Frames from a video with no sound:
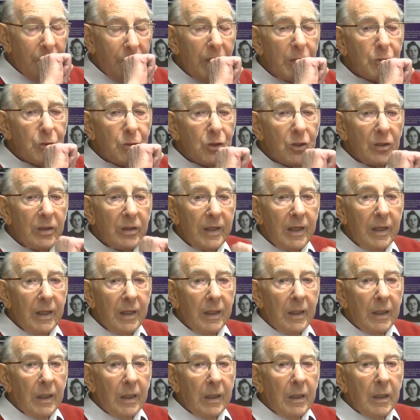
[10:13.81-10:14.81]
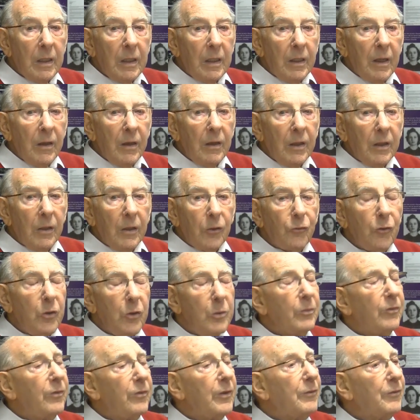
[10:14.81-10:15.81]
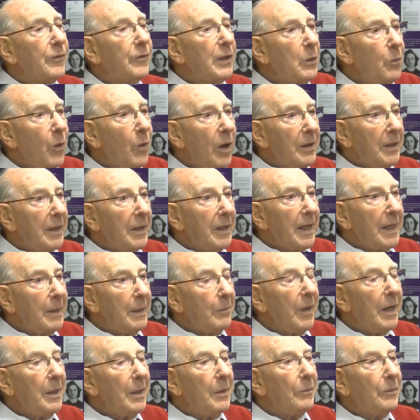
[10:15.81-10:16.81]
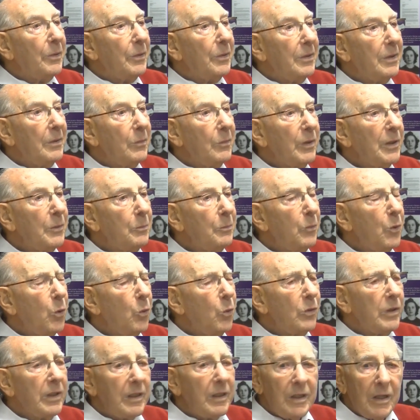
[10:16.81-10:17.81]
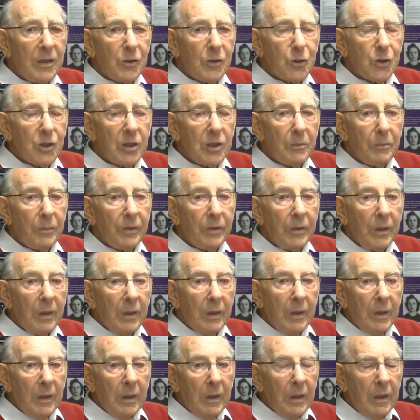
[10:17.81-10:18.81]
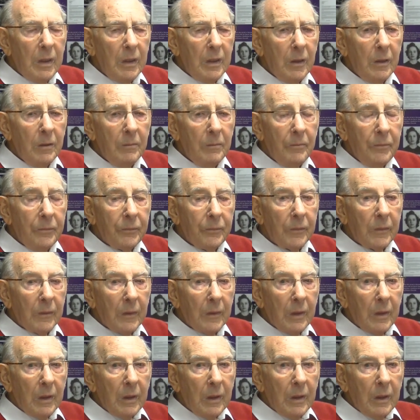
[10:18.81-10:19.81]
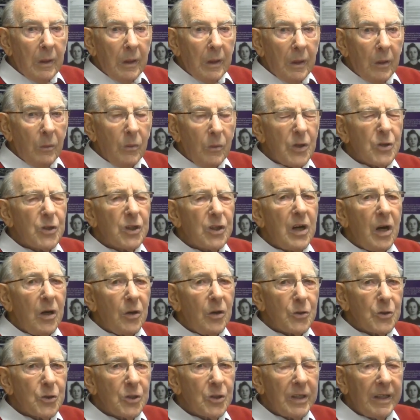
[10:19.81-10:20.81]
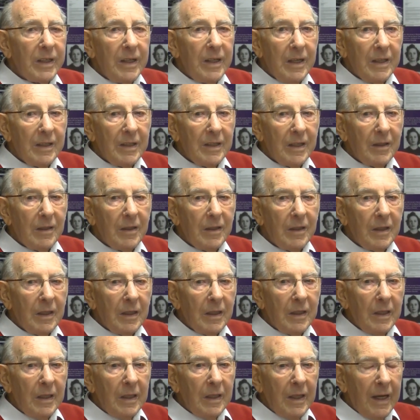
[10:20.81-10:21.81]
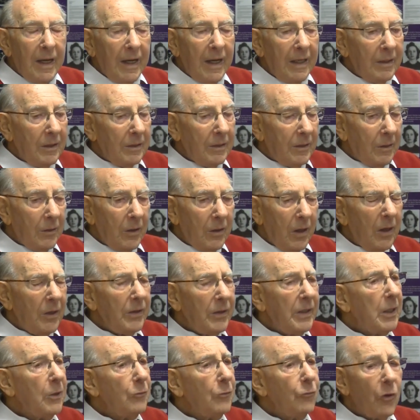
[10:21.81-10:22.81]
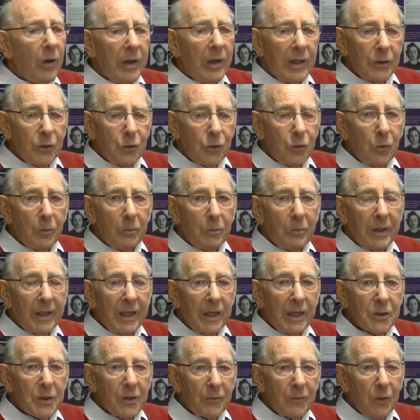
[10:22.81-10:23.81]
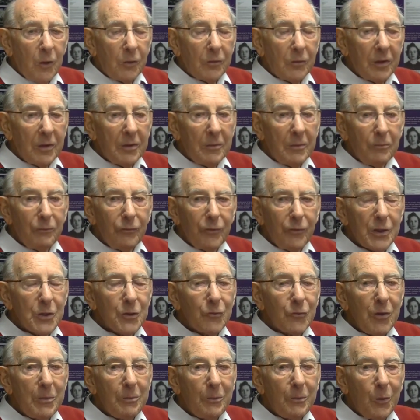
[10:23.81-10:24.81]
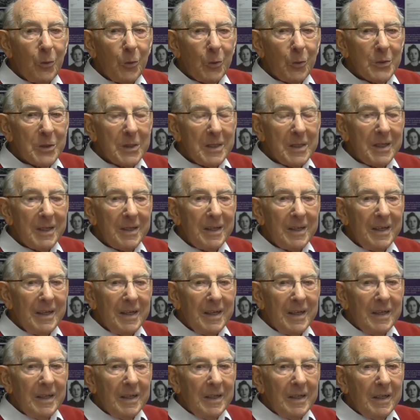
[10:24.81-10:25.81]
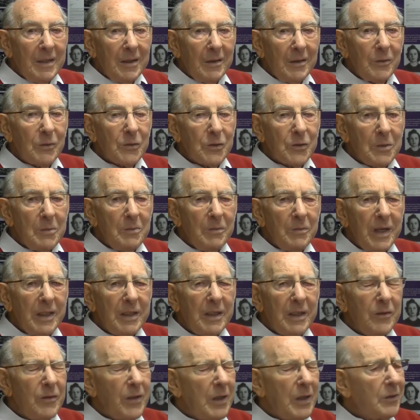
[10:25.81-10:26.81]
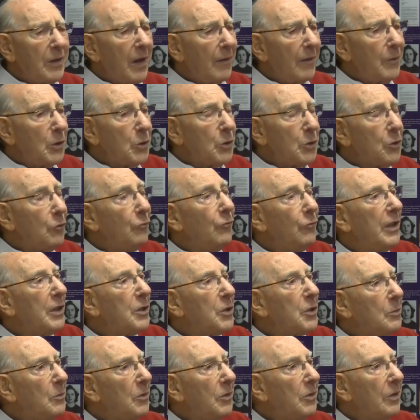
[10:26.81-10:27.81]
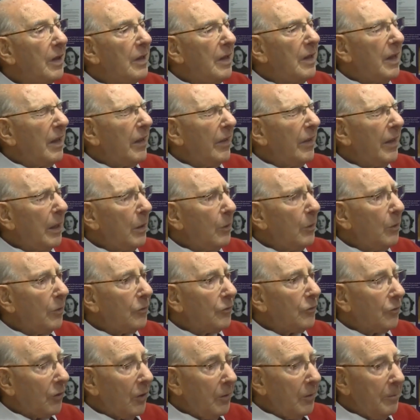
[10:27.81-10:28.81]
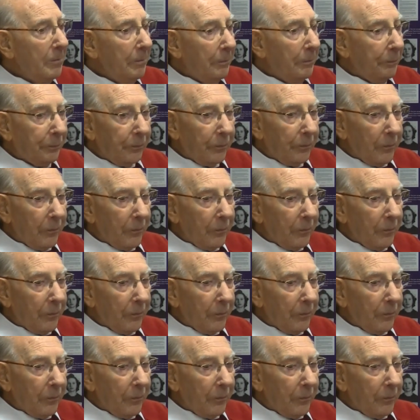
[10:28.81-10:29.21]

eventually, Group 51 came up. We boarded a ship, um, which ghastly, and uh, a near riot took place. I've got press reports here of some men in the Devonshire Regiment. There was um,